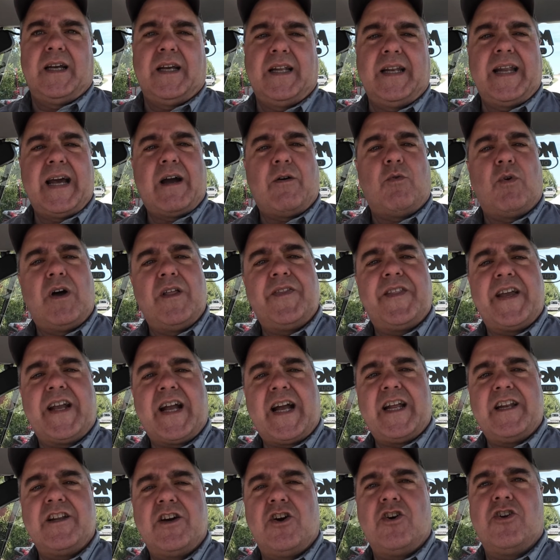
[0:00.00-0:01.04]
Now, one thing
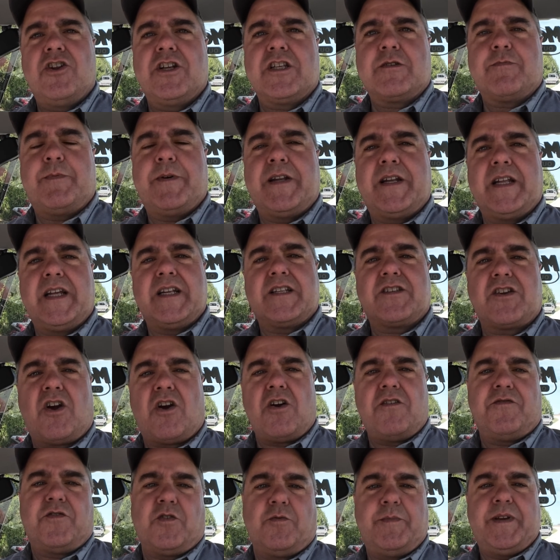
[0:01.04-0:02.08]
I noticed, but it's
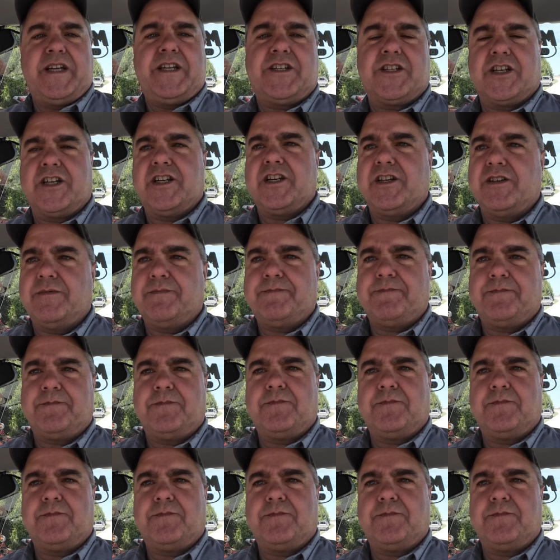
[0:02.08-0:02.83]
hard for me to